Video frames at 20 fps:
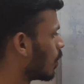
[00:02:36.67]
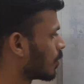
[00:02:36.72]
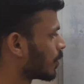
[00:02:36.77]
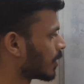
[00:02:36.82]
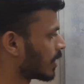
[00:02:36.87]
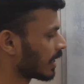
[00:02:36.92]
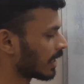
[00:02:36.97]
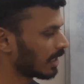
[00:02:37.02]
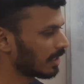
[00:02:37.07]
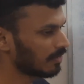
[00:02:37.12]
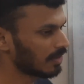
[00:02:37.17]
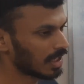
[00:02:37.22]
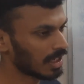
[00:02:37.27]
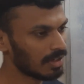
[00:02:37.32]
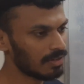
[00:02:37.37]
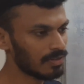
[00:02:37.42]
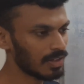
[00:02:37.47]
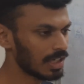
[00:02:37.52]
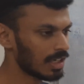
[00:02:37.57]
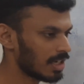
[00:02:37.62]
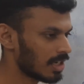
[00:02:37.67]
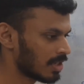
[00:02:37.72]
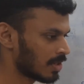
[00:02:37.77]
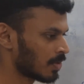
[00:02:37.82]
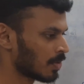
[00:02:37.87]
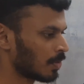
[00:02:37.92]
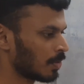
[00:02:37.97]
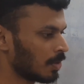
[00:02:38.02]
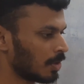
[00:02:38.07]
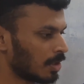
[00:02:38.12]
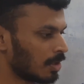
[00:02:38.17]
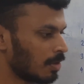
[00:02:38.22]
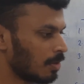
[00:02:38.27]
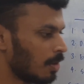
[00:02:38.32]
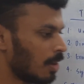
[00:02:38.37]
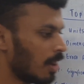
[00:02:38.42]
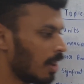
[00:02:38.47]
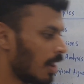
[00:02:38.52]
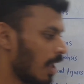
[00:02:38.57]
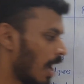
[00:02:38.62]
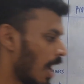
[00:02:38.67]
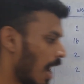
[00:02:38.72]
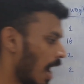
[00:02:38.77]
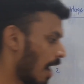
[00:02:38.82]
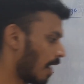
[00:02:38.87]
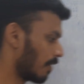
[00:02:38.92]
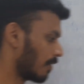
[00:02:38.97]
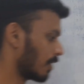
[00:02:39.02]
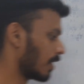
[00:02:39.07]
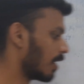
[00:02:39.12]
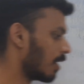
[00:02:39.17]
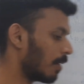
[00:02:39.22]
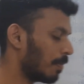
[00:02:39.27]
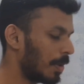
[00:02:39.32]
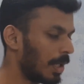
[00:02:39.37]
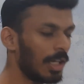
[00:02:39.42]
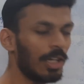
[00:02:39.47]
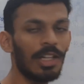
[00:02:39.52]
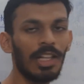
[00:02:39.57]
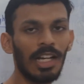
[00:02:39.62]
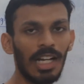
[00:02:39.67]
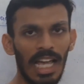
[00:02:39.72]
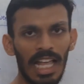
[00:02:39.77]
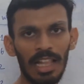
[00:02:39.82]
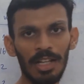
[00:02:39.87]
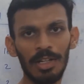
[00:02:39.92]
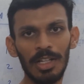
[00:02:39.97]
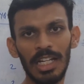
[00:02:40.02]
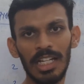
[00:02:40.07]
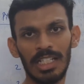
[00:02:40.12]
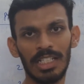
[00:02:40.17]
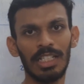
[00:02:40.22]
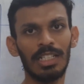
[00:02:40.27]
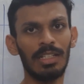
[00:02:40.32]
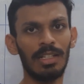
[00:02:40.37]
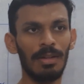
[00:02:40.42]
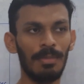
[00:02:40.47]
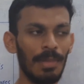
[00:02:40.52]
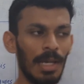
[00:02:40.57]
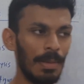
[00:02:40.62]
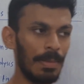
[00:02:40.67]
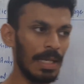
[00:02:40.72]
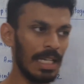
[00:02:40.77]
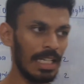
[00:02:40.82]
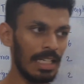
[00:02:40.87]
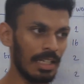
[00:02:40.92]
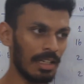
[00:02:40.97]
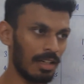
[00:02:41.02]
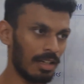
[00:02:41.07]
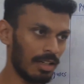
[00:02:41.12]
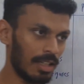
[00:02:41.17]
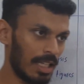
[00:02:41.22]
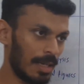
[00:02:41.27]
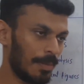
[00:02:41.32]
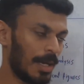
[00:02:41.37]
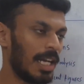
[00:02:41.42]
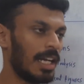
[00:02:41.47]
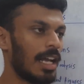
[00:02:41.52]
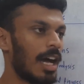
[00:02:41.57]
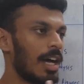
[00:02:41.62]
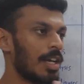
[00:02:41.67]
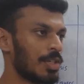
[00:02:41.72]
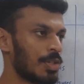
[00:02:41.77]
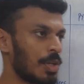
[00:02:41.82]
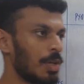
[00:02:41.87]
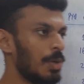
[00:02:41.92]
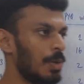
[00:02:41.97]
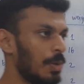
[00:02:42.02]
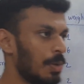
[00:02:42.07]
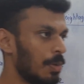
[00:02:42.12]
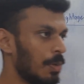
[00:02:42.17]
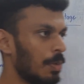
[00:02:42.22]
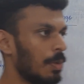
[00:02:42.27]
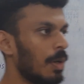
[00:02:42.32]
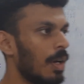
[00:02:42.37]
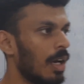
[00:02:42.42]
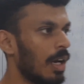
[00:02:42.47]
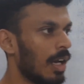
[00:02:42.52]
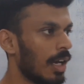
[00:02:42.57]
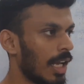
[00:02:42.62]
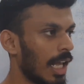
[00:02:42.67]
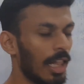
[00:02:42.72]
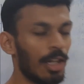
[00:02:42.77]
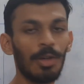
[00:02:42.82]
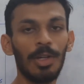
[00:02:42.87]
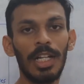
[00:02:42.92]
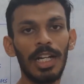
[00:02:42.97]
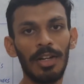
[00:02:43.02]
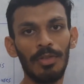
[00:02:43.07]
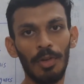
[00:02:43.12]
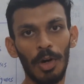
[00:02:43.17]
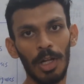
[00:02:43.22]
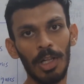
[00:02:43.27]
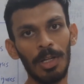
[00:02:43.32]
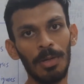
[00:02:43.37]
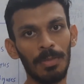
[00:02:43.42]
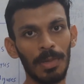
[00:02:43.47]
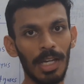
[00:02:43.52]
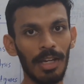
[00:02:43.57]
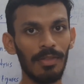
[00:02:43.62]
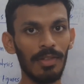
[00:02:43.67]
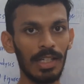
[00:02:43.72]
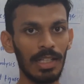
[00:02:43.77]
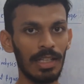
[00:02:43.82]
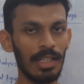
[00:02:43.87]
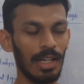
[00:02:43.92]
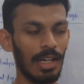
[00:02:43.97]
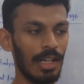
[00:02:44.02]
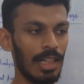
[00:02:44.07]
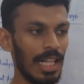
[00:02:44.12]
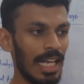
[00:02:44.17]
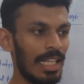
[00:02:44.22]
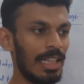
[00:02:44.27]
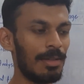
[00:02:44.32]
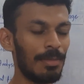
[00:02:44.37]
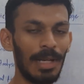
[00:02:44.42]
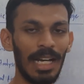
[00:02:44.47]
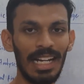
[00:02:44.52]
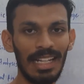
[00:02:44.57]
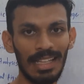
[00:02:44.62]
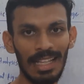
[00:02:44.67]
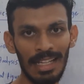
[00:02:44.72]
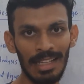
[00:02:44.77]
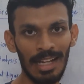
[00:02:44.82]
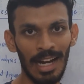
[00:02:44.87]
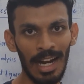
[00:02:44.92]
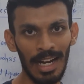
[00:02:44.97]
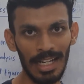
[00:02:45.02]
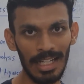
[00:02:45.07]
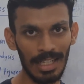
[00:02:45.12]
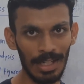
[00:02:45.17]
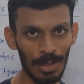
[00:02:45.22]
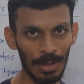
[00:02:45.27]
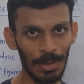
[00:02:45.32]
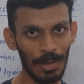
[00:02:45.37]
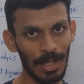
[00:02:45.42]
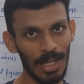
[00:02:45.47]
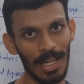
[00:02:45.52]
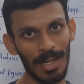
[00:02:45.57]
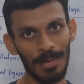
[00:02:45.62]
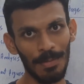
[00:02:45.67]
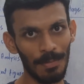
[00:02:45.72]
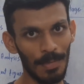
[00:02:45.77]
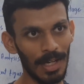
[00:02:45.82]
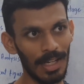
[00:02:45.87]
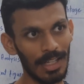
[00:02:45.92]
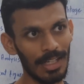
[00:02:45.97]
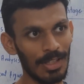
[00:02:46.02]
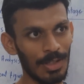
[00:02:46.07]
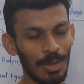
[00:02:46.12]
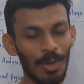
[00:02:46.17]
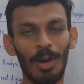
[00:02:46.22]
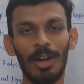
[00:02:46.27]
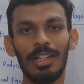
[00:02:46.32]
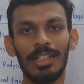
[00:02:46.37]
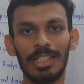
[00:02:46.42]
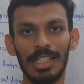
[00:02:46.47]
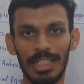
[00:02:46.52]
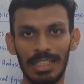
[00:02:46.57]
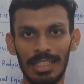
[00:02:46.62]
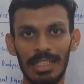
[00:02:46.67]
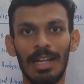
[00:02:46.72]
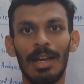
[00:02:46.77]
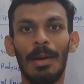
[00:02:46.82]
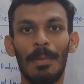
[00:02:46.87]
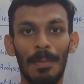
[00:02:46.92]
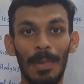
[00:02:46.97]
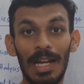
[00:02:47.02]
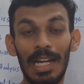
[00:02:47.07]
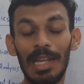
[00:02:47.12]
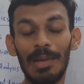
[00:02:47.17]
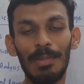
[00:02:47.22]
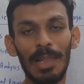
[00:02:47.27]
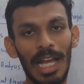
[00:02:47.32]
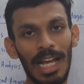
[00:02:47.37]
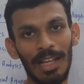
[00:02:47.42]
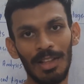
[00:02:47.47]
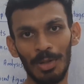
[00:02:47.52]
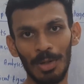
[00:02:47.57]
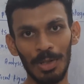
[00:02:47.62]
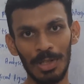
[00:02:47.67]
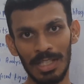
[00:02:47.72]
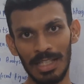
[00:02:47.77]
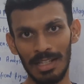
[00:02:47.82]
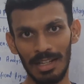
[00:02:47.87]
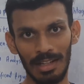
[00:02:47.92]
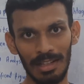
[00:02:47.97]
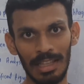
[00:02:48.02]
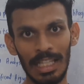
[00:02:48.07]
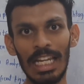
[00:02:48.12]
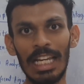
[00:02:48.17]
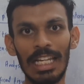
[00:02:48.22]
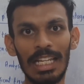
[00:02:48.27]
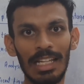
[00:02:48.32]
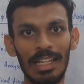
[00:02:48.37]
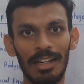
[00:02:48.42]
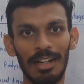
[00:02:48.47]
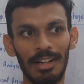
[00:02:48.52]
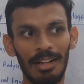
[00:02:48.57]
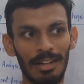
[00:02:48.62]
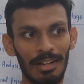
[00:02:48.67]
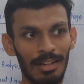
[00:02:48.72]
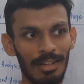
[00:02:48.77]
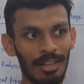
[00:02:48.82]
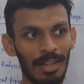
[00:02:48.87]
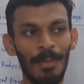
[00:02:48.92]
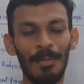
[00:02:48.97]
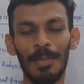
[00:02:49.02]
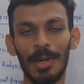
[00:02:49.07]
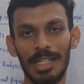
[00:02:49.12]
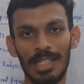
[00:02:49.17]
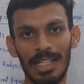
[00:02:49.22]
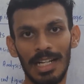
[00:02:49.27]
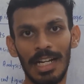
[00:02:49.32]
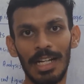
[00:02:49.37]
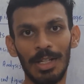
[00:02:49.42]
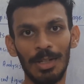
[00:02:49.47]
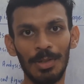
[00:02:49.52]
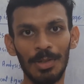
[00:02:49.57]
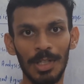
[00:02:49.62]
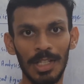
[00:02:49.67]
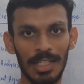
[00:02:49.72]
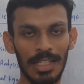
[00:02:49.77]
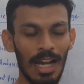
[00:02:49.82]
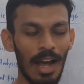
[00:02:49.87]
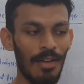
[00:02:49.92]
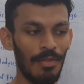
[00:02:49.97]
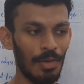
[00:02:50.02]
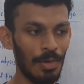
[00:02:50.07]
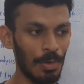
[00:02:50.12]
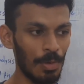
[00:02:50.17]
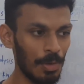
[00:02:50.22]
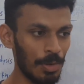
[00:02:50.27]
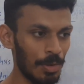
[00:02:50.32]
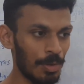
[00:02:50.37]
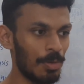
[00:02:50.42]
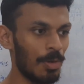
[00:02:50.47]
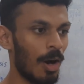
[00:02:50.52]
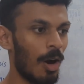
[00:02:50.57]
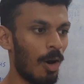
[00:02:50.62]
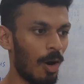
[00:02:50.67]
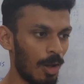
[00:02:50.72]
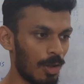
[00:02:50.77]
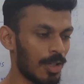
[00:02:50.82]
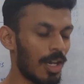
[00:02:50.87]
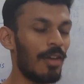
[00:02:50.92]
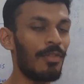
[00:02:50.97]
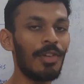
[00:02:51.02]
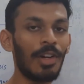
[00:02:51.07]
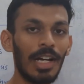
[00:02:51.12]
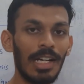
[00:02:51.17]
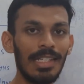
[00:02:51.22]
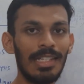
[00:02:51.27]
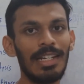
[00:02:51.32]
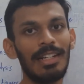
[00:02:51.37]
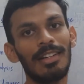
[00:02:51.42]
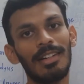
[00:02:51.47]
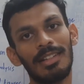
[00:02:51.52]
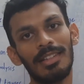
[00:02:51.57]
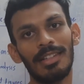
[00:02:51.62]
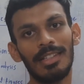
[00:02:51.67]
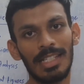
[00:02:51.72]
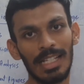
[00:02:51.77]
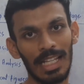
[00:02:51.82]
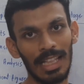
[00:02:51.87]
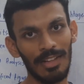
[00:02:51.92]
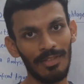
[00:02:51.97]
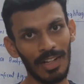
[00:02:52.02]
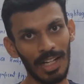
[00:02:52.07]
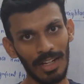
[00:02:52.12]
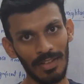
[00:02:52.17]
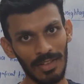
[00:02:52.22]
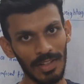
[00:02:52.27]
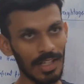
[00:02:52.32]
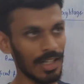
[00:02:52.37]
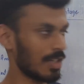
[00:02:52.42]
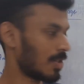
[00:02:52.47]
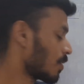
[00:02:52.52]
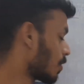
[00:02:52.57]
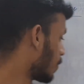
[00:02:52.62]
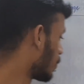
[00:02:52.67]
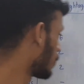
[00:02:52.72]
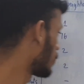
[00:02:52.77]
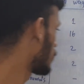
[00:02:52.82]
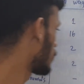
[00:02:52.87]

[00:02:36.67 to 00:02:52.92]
also significant figures so you have a particular calculation. Maybe uh, they might ask you to calculate volume given length, breadth and height, okay? But it's not just multiplying those three uh, numbers, right? You just have to, you also have to consider the significant figures. So,